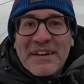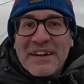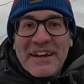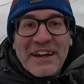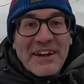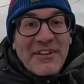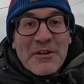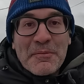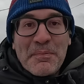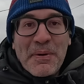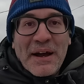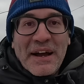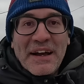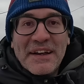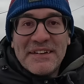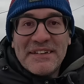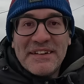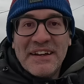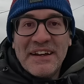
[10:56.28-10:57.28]
in the
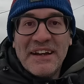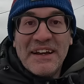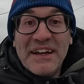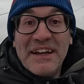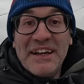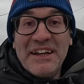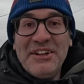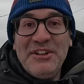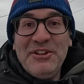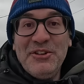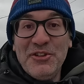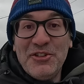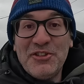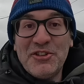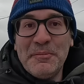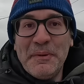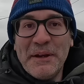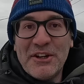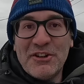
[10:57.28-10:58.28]
past, it used
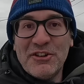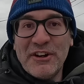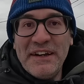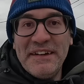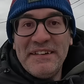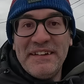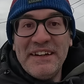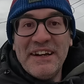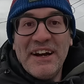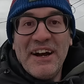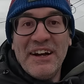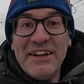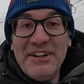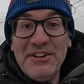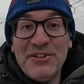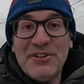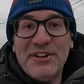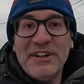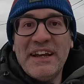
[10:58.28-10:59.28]
to be crazy. I
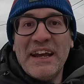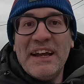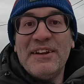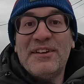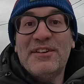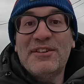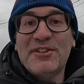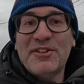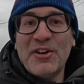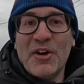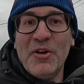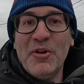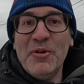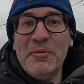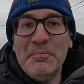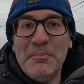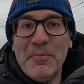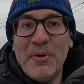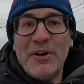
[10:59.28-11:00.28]
used to get so
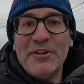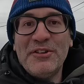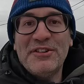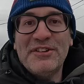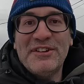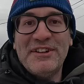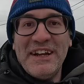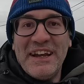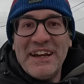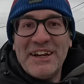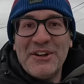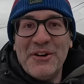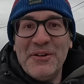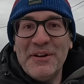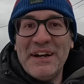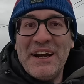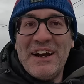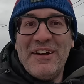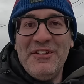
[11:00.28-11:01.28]
much stick
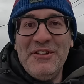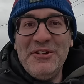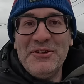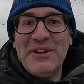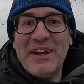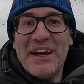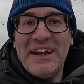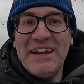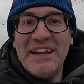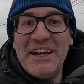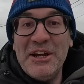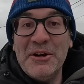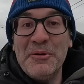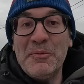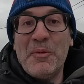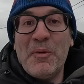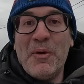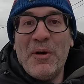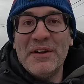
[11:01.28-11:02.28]
going out in the UK. It
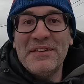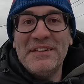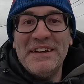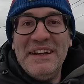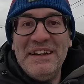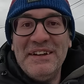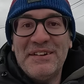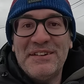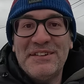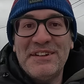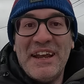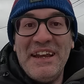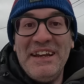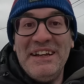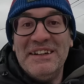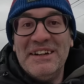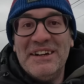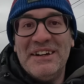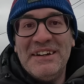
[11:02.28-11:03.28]
was insane.